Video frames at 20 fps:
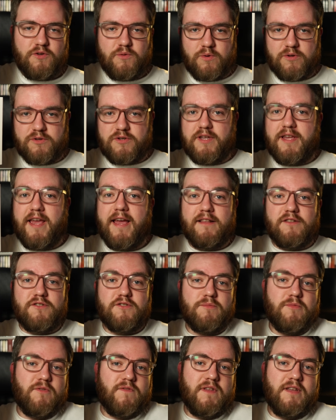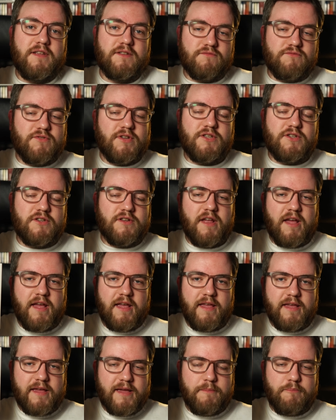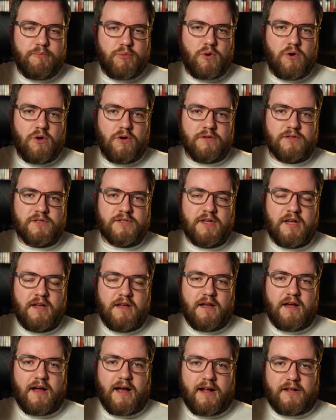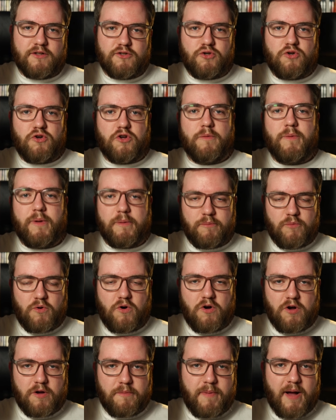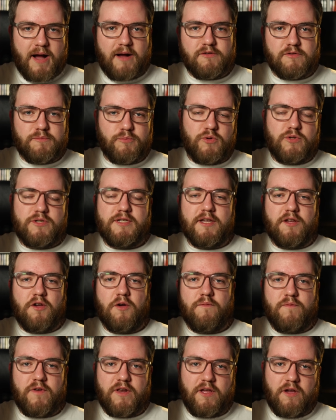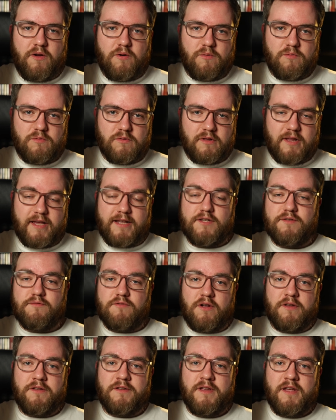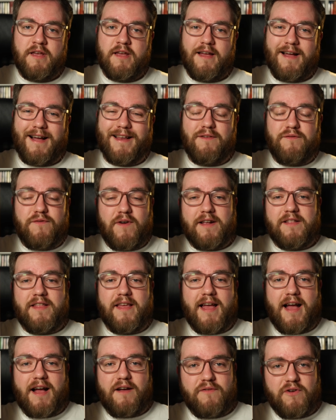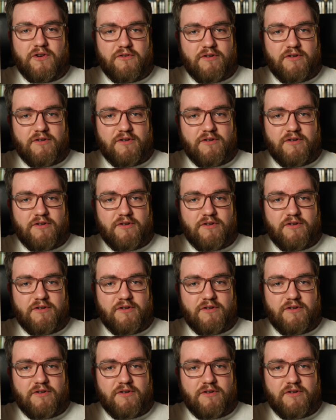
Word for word: who want to get some of these Region A imports, I'll talk a bit more about Boutique Home Video later on, and in fact they have a